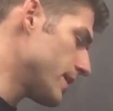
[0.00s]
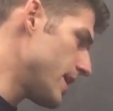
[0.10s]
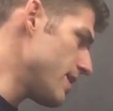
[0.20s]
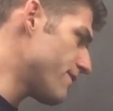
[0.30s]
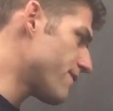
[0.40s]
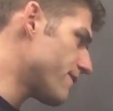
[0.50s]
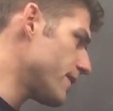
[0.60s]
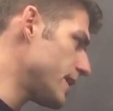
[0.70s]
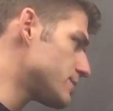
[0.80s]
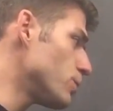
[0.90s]
if
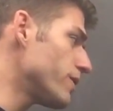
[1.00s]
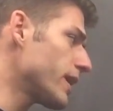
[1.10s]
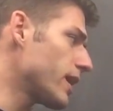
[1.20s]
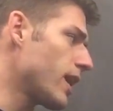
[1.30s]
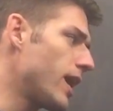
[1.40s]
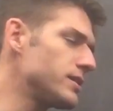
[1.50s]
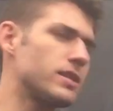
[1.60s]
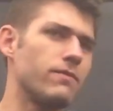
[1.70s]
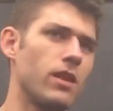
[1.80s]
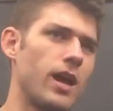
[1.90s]
it's moving at a
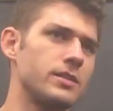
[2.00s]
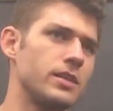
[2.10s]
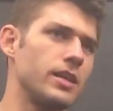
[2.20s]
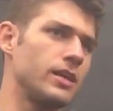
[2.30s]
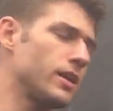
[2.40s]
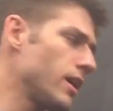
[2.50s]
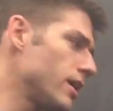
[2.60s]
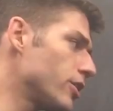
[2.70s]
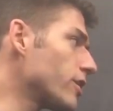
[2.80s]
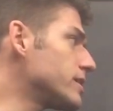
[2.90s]
constant velocity,
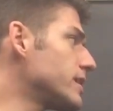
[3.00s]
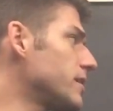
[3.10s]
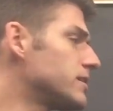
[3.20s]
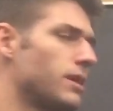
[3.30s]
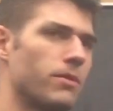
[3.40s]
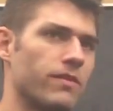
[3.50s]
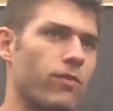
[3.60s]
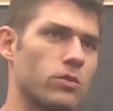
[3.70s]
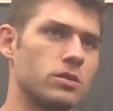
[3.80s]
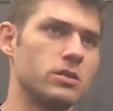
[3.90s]
you're going to say the sum of the
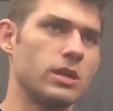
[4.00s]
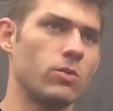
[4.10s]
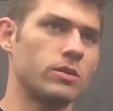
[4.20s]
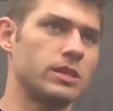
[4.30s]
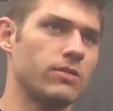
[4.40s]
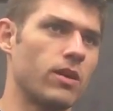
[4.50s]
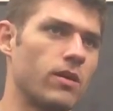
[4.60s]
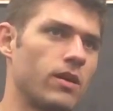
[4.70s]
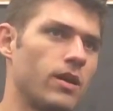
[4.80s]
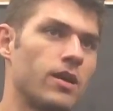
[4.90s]
forces is equal to 0.
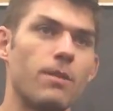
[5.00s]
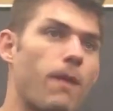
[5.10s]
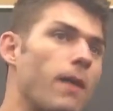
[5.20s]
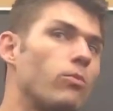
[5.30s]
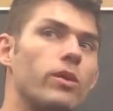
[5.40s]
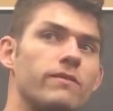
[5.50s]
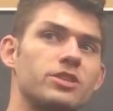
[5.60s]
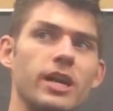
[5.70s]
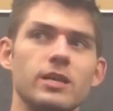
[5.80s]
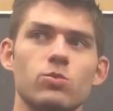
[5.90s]
The problem wouldn't
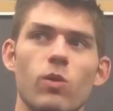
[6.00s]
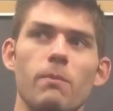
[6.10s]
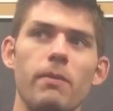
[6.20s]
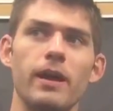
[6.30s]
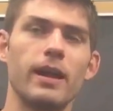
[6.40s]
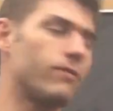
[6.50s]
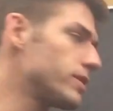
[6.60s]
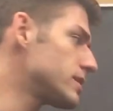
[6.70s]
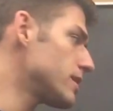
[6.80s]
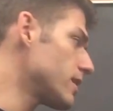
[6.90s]
have changed one bit if
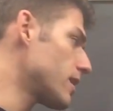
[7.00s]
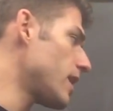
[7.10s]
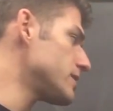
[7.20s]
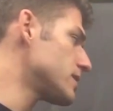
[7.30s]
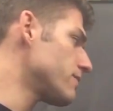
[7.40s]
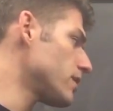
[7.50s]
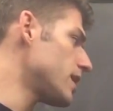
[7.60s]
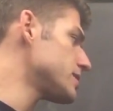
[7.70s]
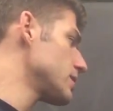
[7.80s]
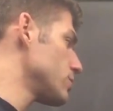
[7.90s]
we said the constant
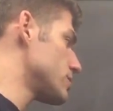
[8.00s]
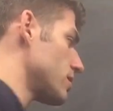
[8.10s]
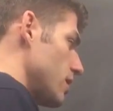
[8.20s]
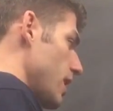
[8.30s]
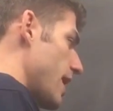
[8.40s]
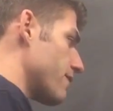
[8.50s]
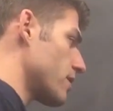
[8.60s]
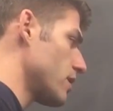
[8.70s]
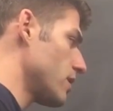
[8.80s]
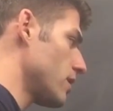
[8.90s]
velocity was to the left.
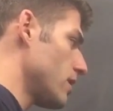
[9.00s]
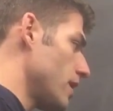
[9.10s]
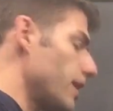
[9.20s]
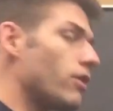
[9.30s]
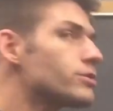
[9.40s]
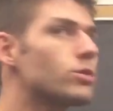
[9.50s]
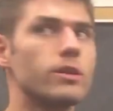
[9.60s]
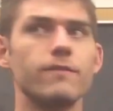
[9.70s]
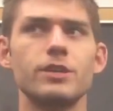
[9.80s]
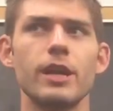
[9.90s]
It also
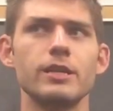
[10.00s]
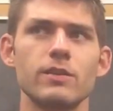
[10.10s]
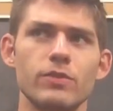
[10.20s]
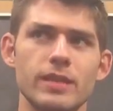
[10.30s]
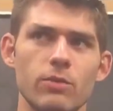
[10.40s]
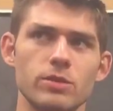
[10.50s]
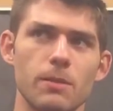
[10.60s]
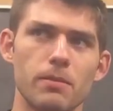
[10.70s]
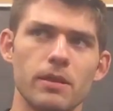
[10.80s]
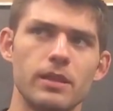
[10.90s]
wouldn't have changed if we said it was
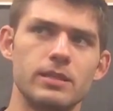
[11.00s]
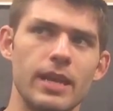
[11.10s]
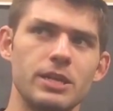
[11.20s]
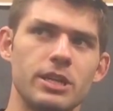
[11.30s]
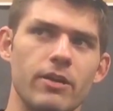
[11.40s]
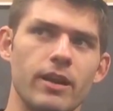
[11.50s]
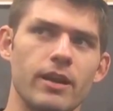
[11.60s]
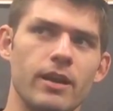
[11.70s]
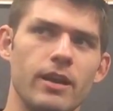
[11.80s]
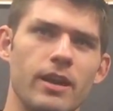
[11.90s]
completely stationary.
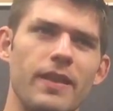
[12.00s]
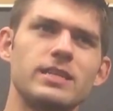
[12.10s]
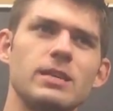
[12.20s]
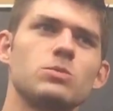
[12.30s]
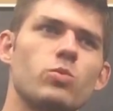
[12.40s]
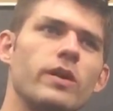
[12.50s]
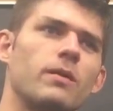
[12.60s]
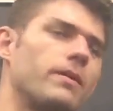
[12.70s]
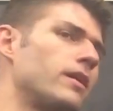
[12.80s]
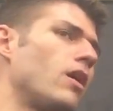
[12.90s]
And that seems
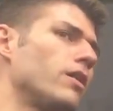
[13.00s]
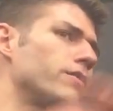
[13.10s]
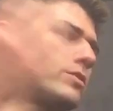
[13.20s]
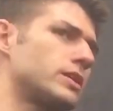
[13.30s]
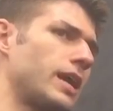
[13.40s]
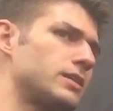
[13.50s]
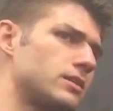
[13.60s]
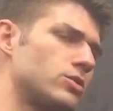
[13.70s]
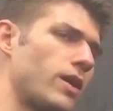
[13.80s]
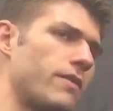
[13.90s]
weird, but in all of those
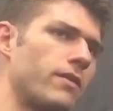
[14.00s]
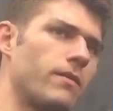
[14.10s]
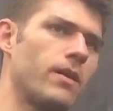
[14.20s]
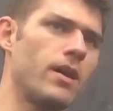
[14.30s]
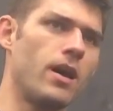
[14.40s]
cases you have a